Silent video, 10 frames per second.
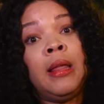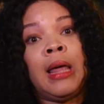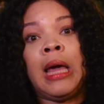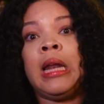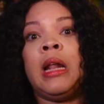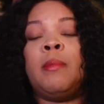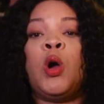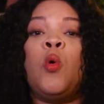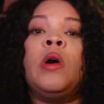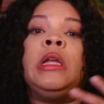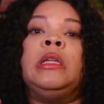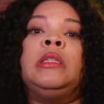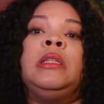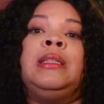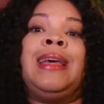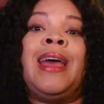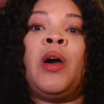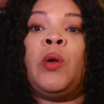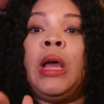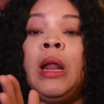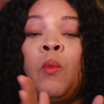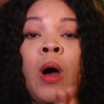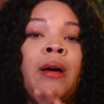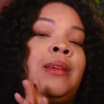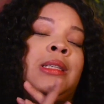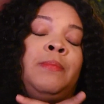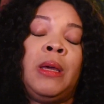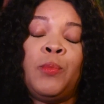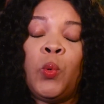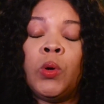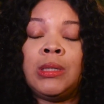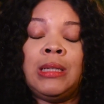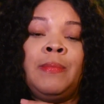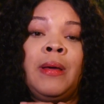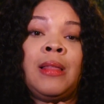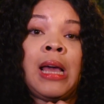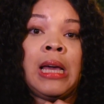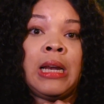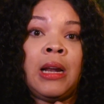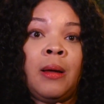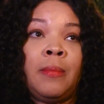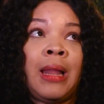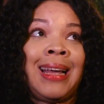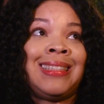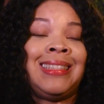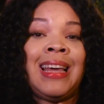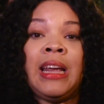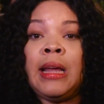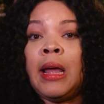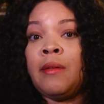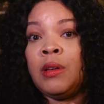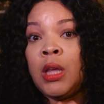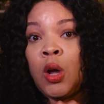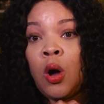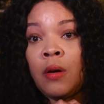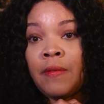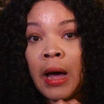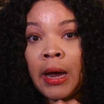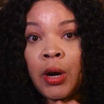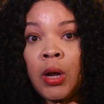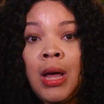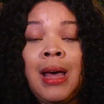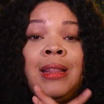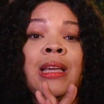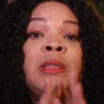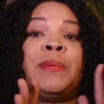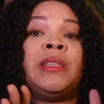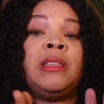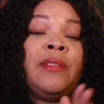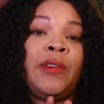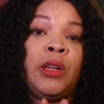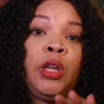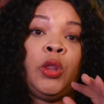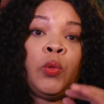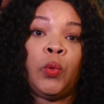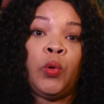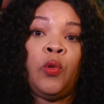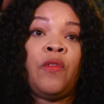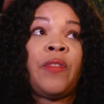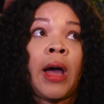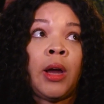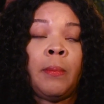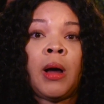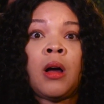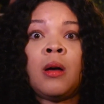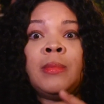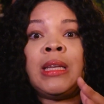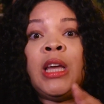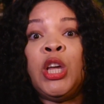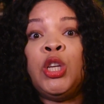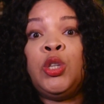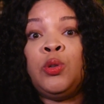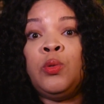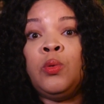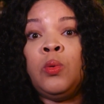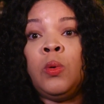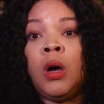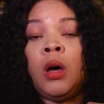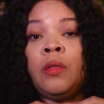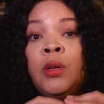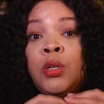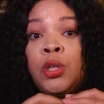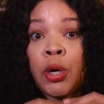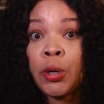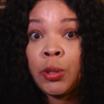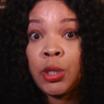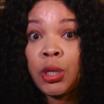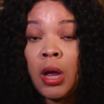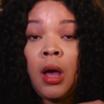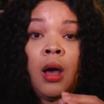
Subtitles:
they ended up going into the town, and while these people were sleeping, they ended up like setting everything on fire. They specifically threw fire bombs into the church